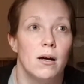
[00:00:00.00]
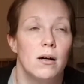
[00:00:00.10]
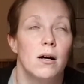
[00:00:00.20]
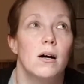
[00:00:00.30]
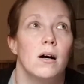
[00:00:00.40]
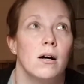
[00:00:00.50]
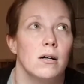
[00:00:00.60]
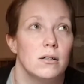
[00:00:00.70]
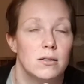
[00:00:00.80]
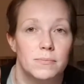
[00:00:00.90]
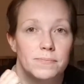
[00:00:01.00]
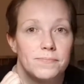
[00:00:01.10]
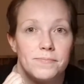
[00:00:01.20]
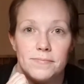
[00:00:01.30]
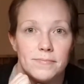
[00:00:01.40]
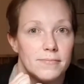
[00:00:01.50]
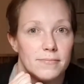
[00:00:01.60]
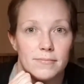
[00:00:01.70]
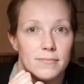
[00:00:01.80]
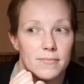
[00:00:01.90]
Oh,
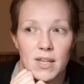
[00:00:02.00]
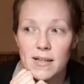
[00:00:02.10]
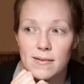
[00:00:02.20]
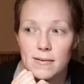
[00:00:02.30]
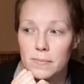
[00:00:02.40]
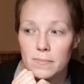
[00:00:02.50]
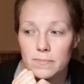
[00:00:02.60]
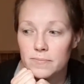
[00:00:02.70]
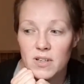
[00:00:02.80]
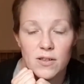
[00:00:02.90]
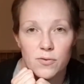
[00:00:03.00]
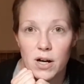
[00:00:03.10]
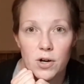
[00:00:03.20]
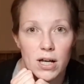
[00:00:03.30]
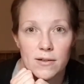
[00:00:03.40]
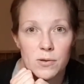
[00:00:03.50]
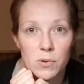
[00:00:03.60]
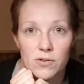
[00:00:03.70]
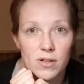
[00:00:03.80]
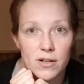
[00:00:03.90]
these variegated
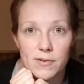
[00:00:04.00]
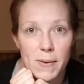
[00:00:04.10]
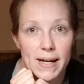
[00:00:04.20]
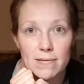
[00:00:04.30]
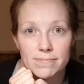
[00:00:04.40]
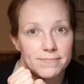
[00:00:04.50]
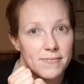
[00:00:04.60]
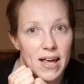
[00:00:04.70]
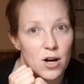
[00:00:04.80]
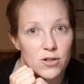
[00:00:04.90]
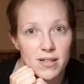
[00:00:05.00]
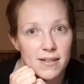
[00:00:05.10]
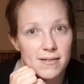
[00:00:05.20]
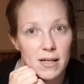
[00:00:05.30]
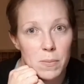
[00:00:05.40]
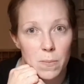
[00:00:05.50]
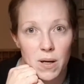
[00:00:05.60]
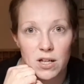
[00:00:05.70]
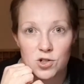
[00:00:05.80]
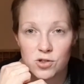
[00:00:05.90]
monsteras, man, they are testing my
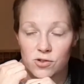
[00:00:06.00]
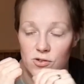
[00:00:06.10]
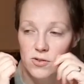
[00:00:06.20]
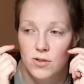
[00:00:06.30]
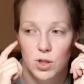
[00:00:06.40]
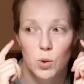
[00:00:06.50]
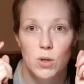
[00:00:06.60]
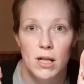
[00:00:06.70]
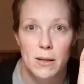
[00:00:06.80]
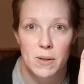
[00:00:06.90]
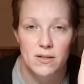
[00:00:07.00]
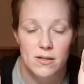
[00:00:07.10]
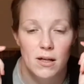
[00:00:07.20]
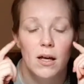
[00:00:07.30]
patience to the limit.